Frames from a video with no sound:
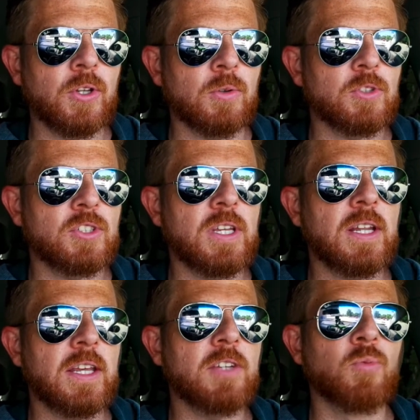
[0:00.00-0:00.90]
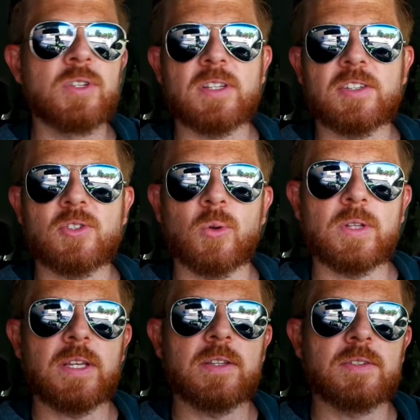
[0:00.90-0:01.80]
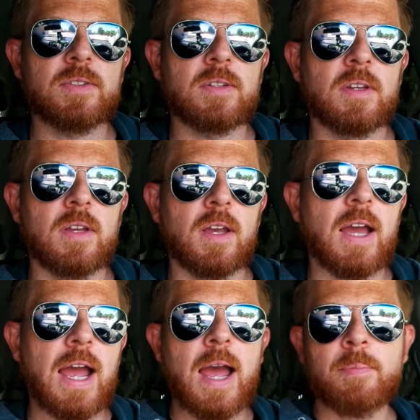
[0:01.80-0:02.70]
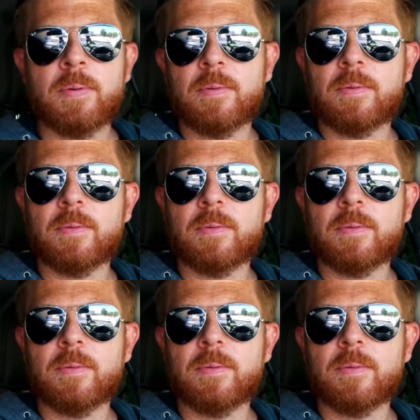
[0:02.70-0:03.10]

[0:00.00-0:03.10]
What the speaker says: you know, CNN, he'd recently sold his app,